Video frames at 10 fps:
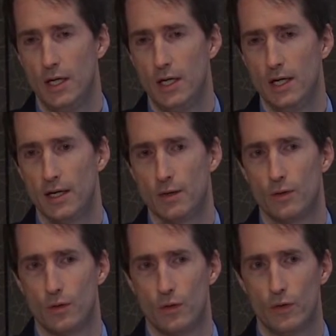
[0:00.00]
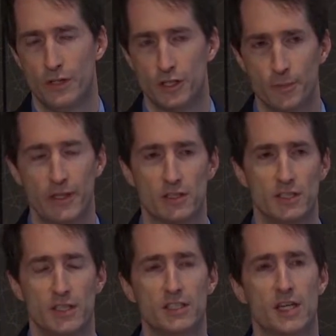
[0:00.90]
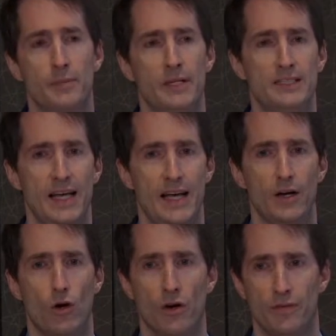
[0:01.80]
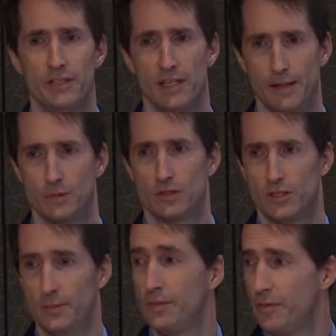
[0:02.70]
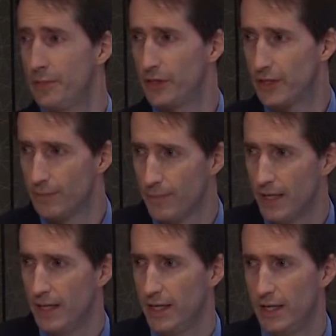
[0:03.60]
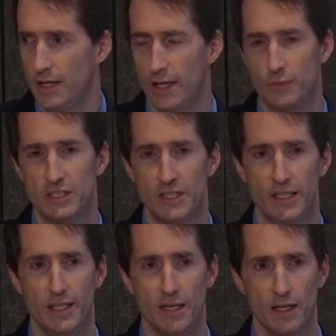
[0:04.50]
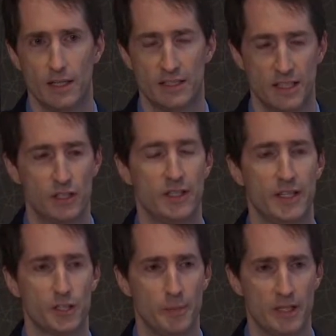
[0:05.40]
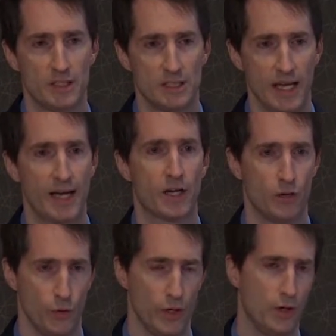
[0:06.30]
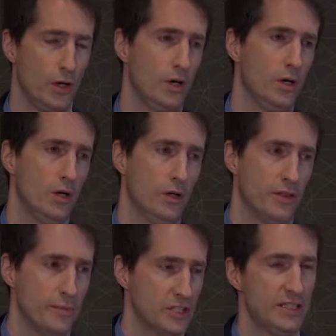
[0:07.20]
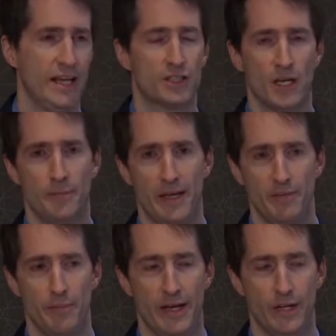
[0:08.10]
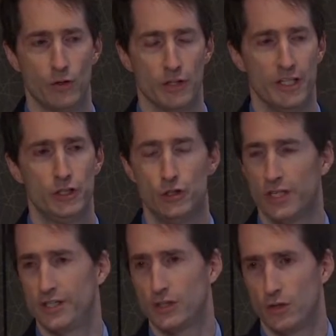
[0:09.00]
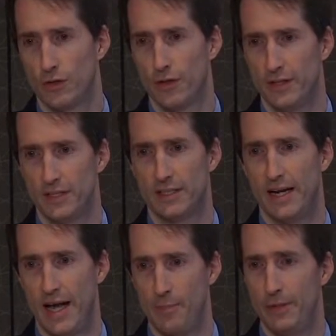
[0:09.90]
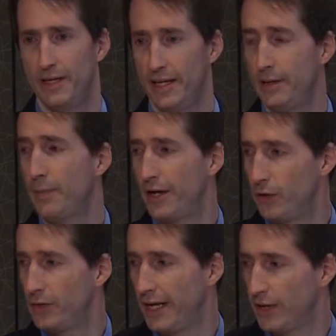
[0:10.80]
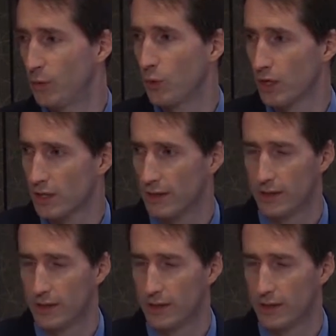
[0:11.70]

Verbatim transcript: uh, the experiences these companies had oftentimes seemed familiar. Uh, I would see uh, essentially the experiences echoed the mistakes I may have made or the issues I saw or the things that happened in my own daily work.